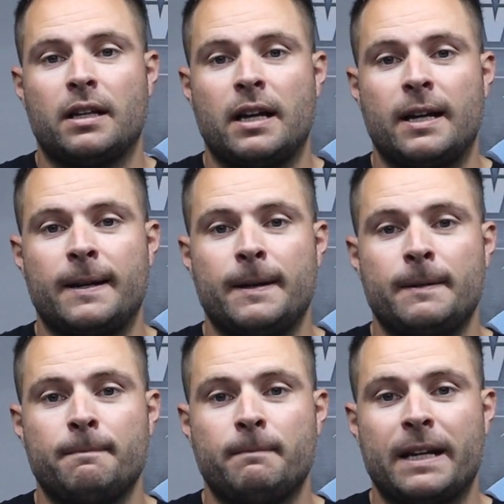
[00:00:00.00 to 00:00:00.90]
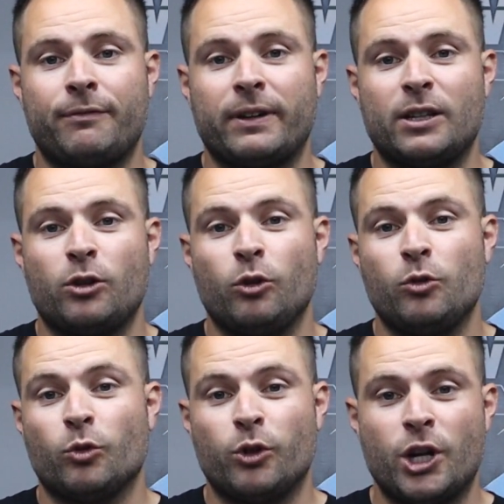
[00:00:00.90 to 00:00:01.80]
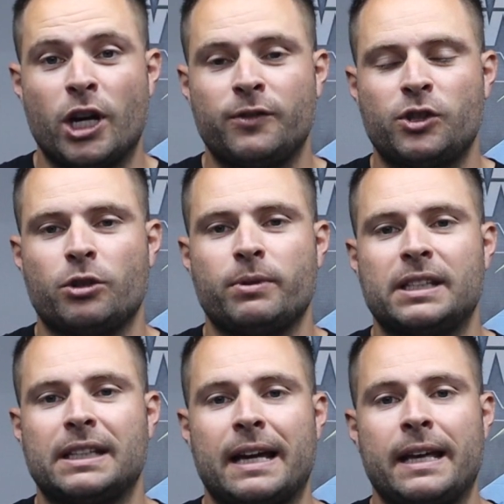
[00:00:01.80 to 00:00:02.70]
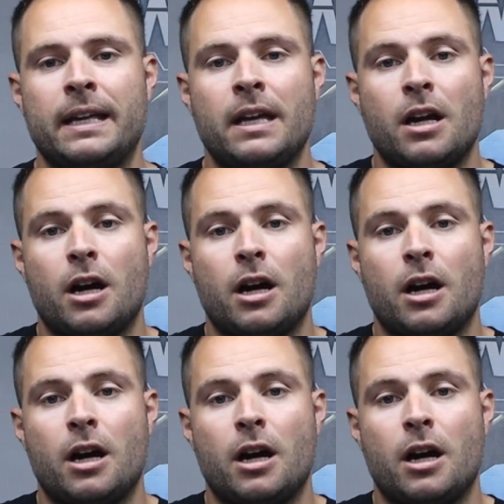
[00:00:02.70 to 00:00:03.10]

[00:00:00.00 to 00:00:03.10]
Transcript: um, FAQs or nerfs, shall we say,